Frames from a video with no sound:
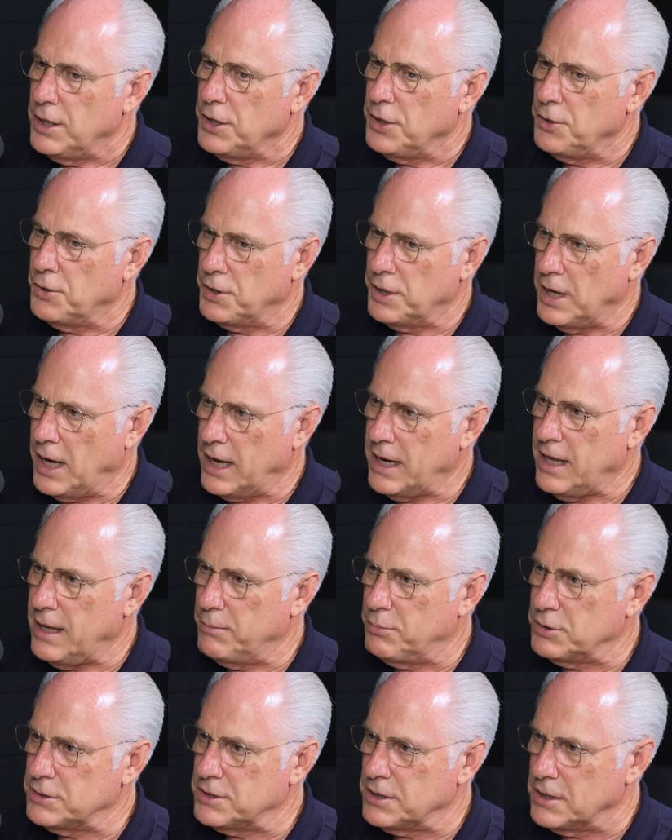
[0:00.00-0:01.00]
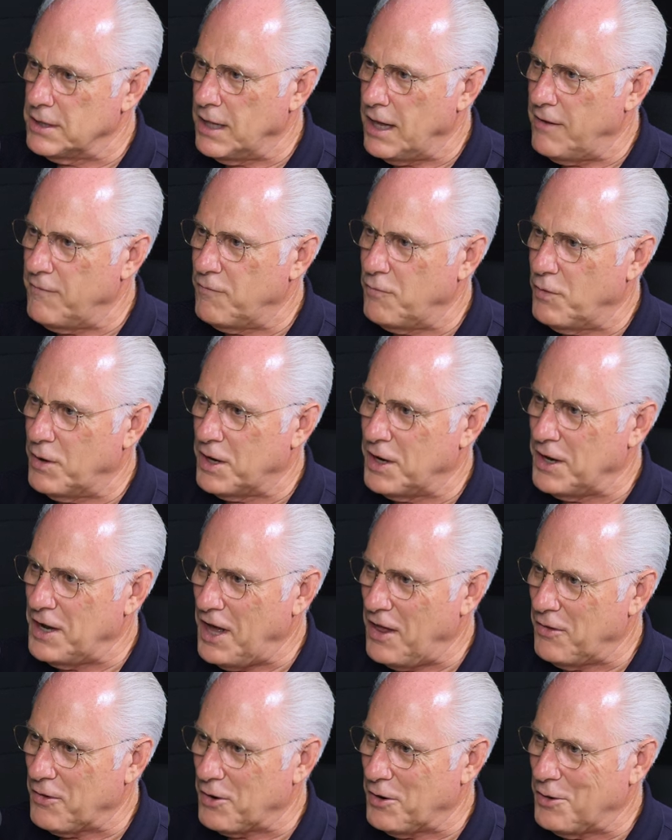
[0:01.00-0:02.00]
You're not able to love one
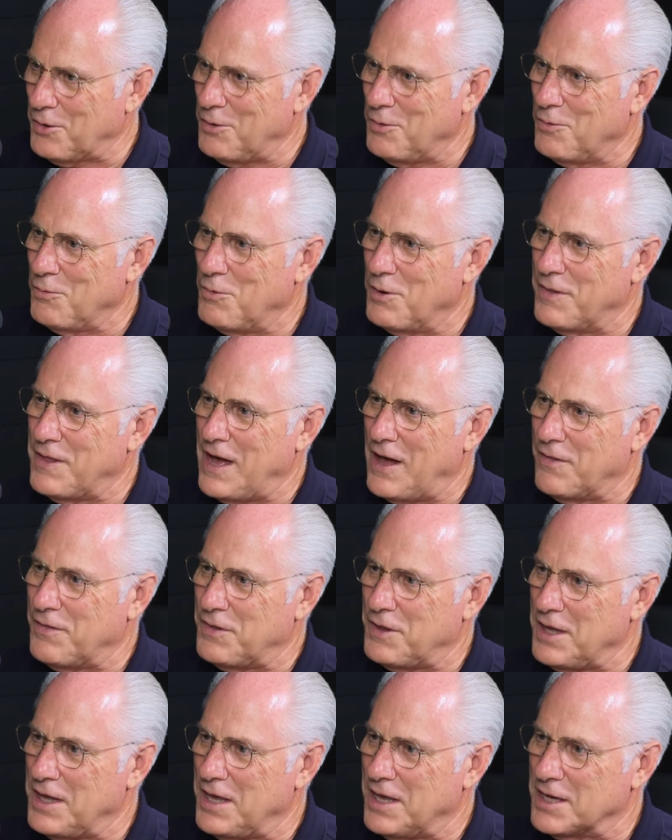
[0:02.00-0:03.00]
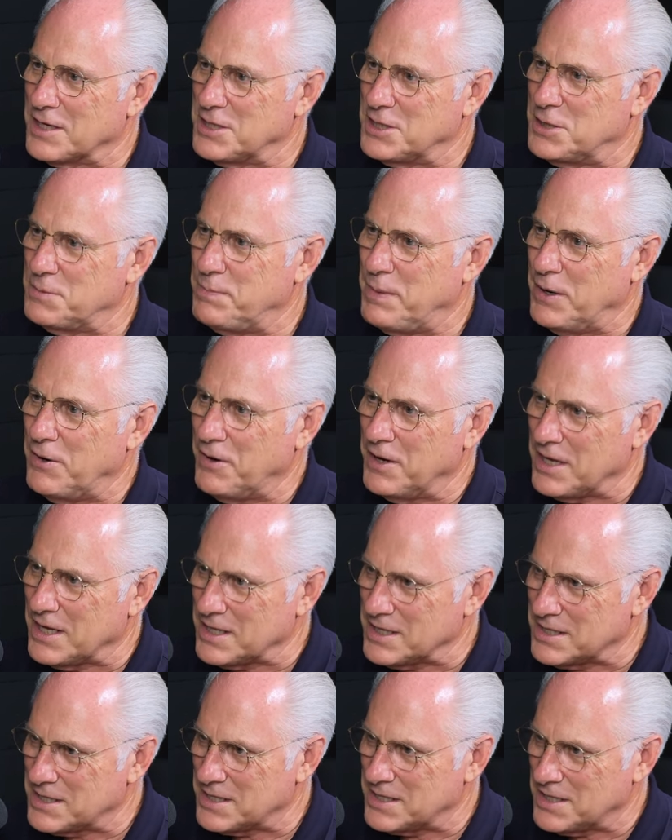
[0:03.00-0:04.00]
another without the
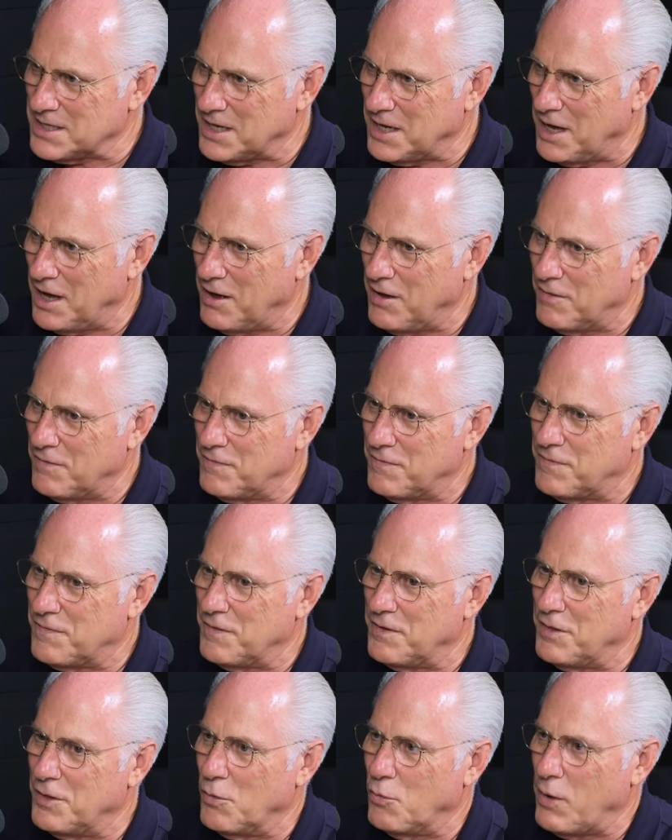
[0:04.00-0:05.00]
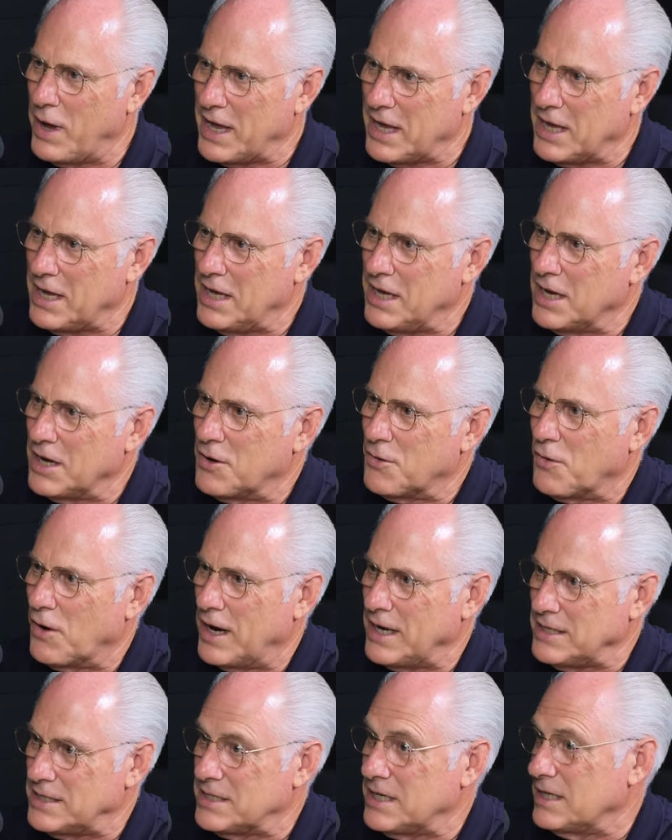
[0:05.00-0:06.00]
experience of mm. the way
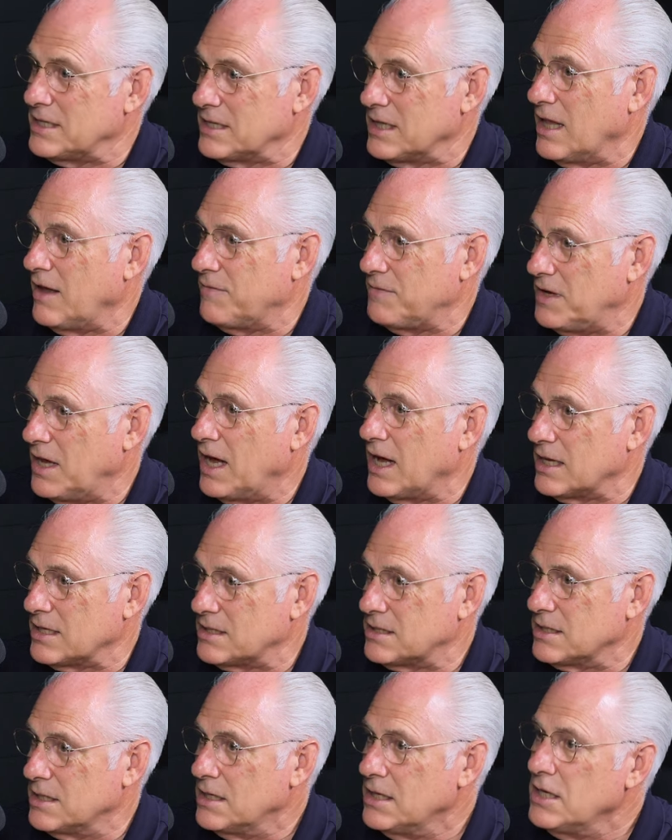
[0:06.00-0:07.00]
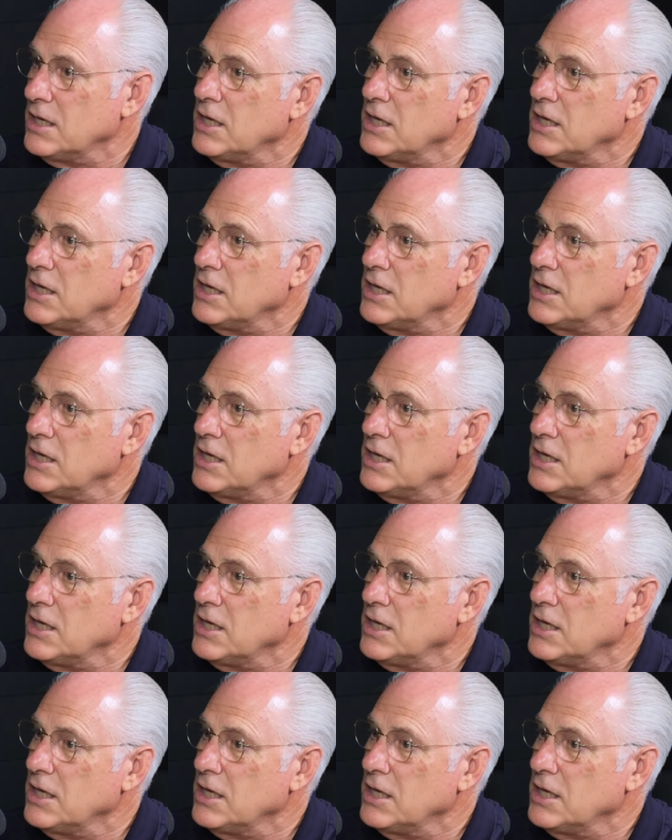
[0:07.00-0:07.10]
Christ has loved us.